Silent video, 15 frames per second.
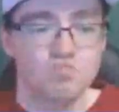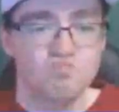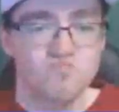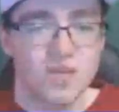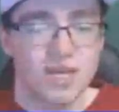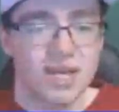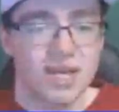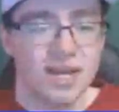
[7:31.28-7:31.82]

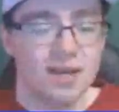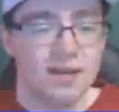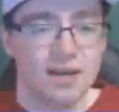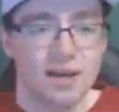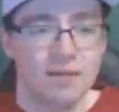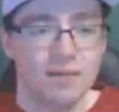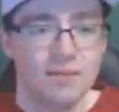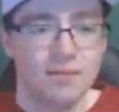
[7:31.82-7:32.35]
But yeah,
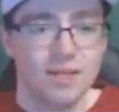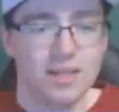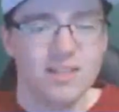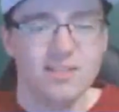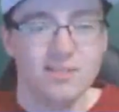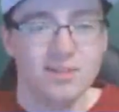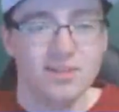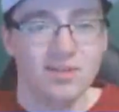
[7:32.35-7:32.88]
I,
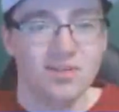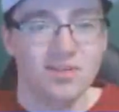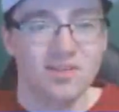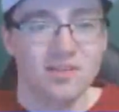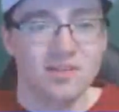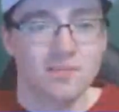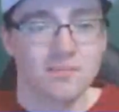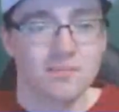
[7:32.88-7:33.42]
that's really
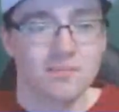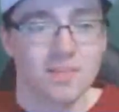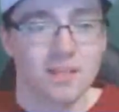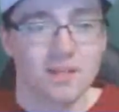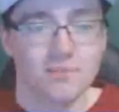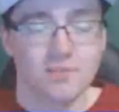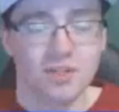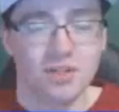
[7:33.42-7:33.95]
awesome
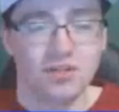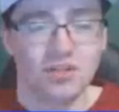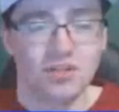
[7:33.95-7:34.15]
that you can